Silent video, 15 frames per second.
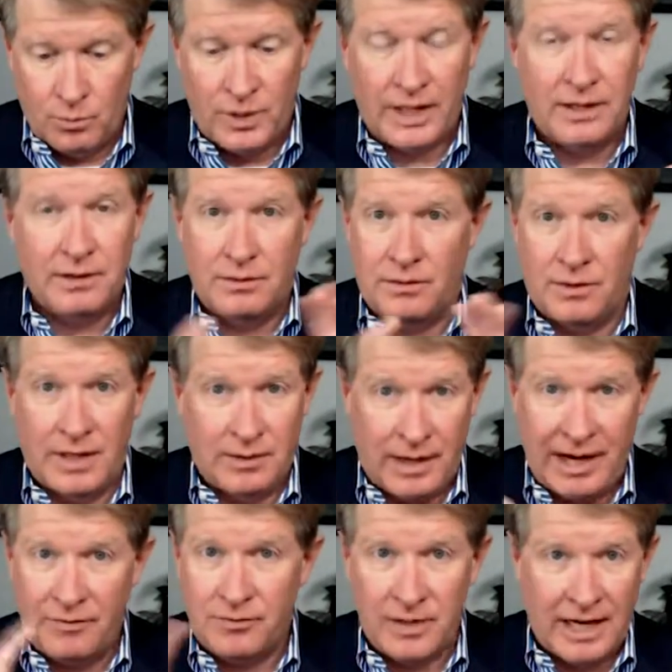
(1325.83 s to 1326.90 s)
that
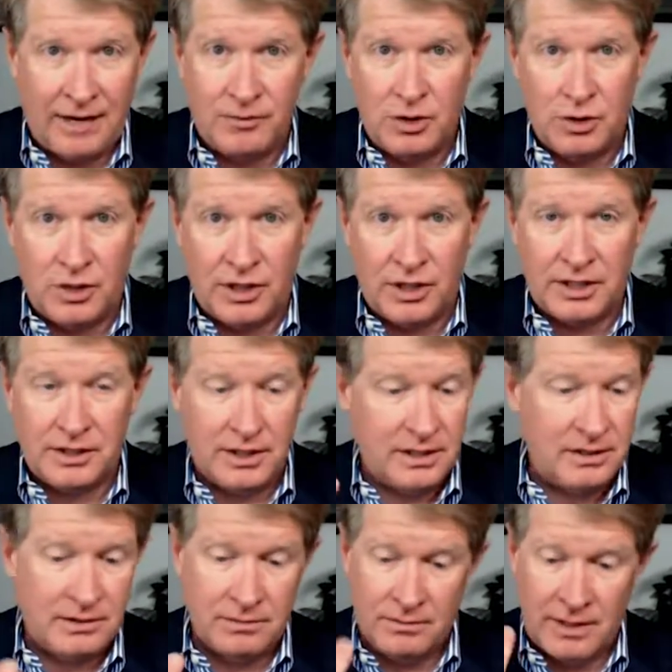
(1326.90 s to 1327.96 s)
after you click
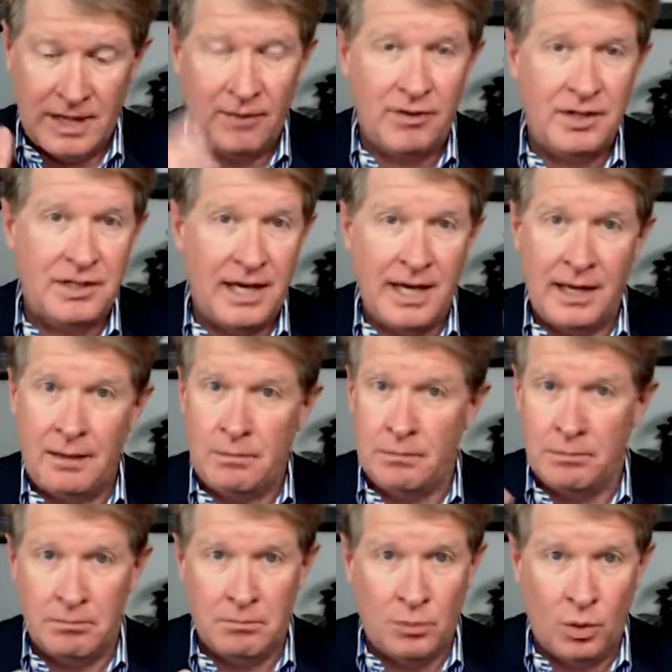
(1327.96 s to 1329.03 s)
this, every day,
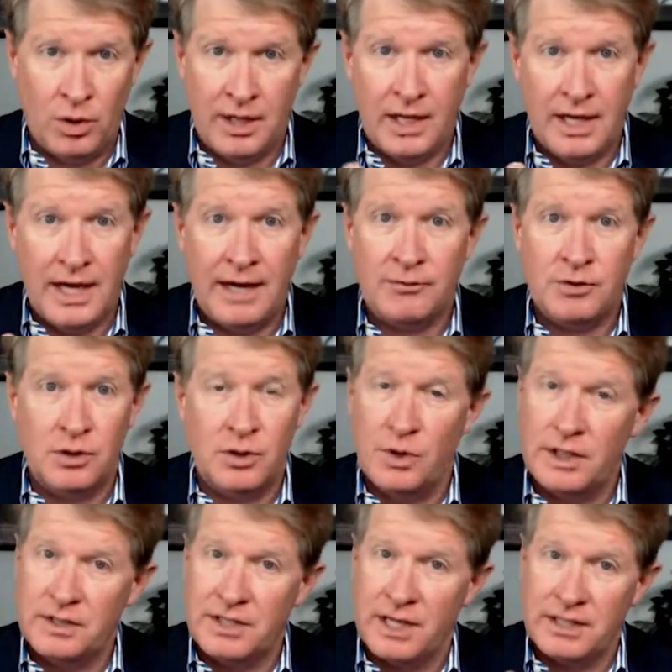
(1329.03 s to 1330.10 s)
morning and
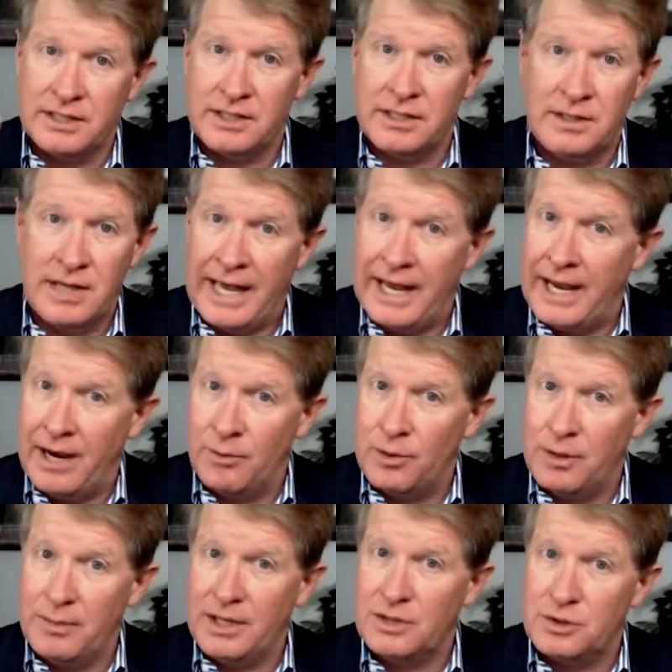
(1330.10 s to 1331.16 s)
afternoon, it tells you, hey, I
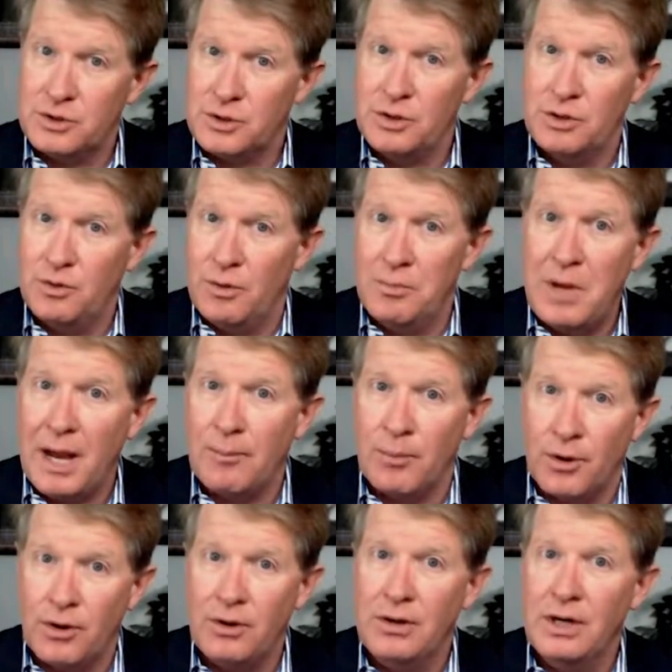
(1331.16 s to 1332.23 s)
want to make sure you
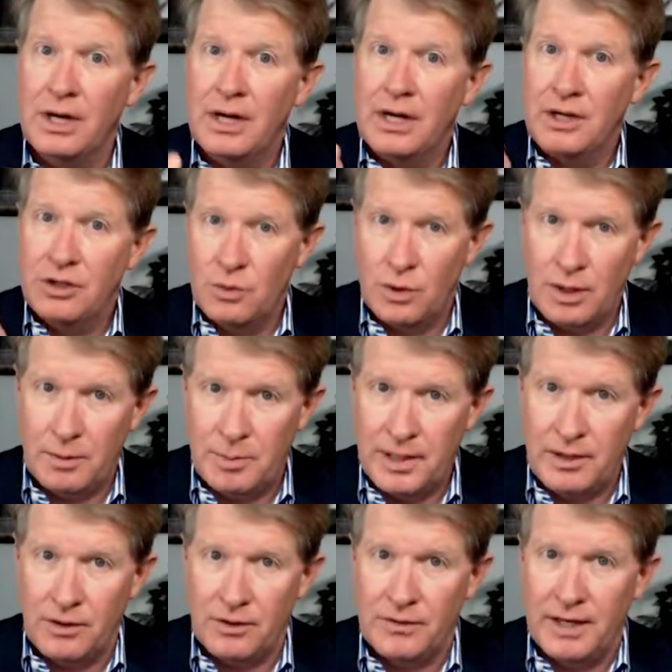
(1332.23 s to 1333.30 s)
remember you want to
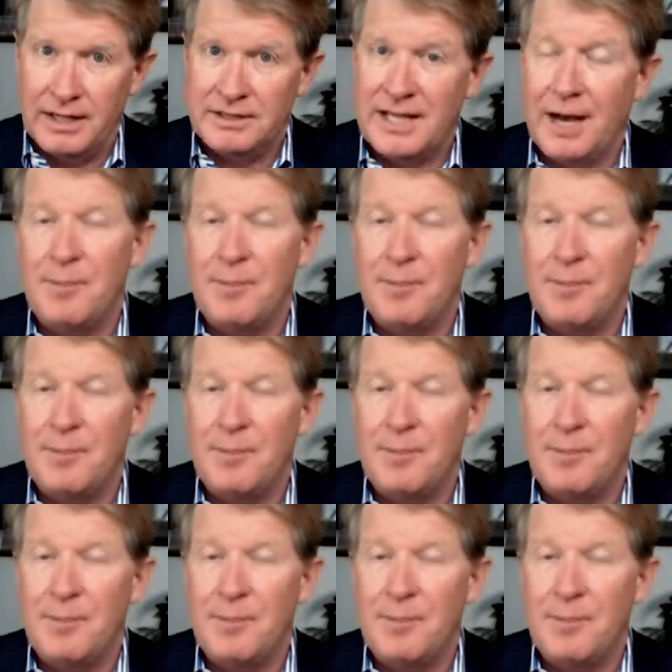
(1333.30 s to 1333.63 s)
bid on this.